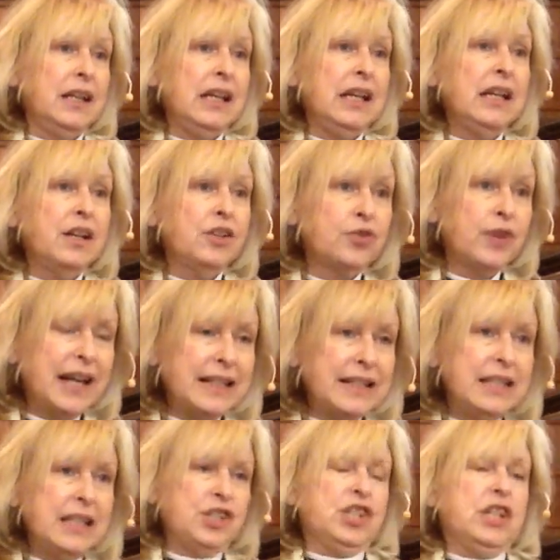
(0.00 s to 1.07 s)
in a
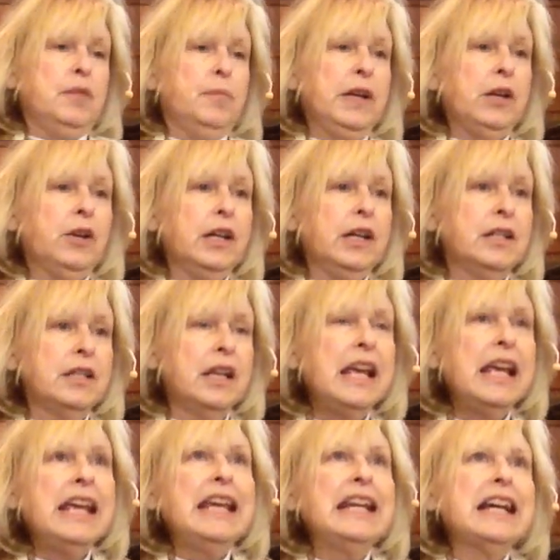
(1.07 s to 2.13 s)
transition period,
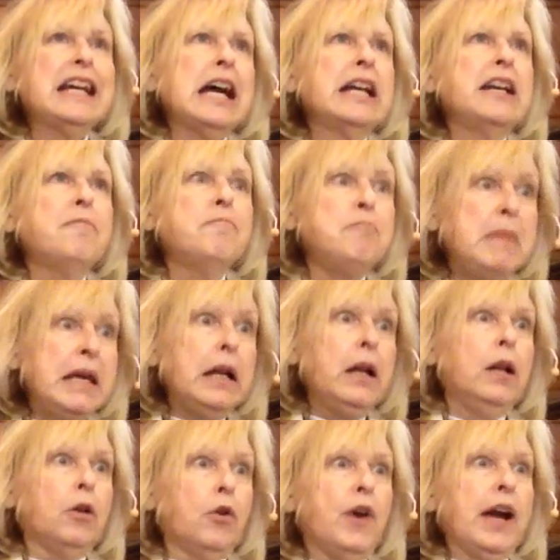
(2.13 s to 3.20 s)
in a kind of
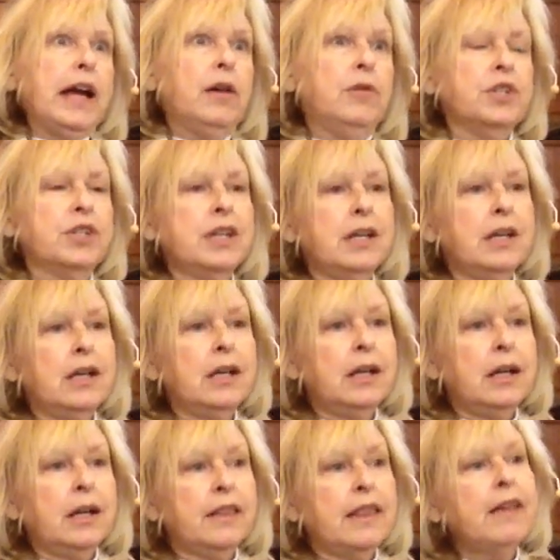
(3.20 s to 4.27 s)
middle ground.
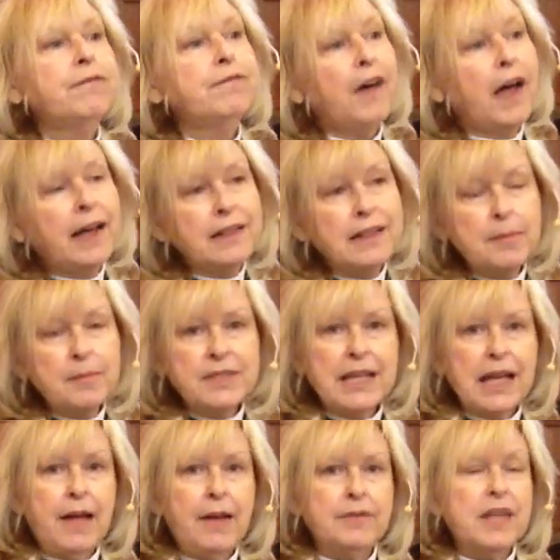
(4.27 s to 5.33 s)
They find
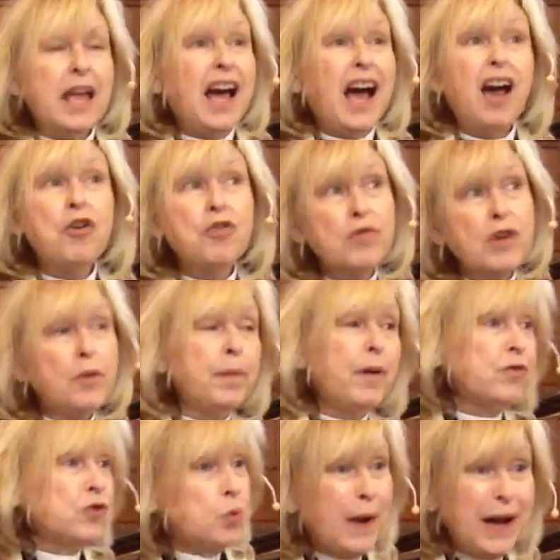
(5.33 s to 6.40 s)
themselves a group
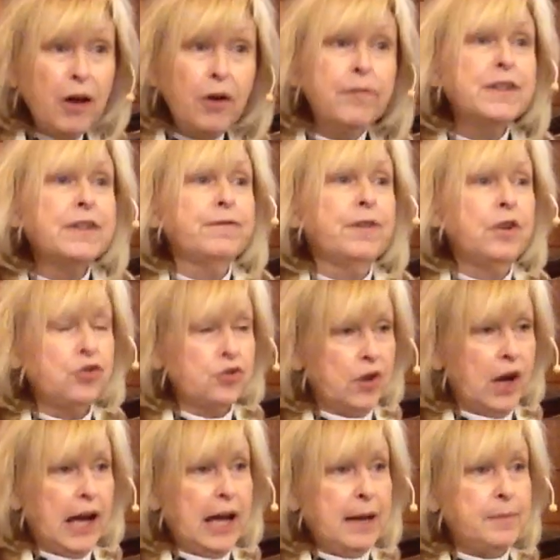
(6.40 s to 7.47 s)
of 12 different
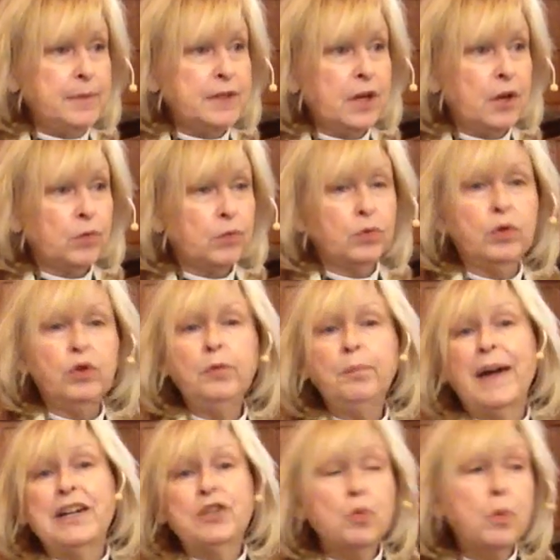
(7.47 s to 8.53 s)
tribes ruled
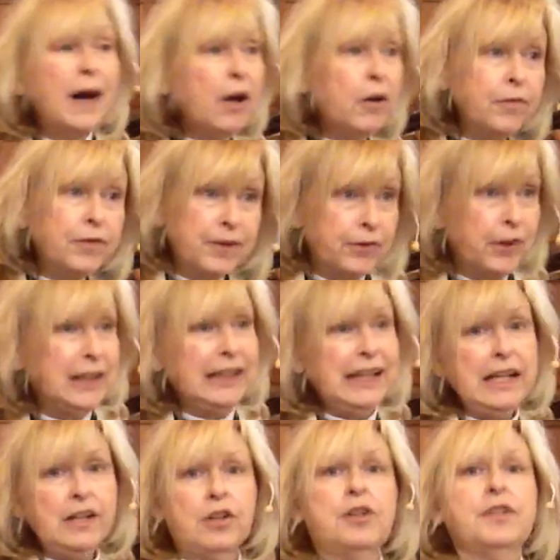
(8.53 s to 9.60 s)
by 12 different
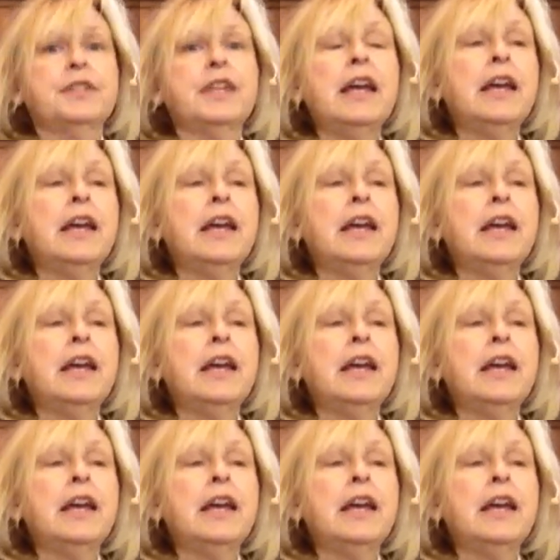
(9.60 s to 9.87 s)
leaders.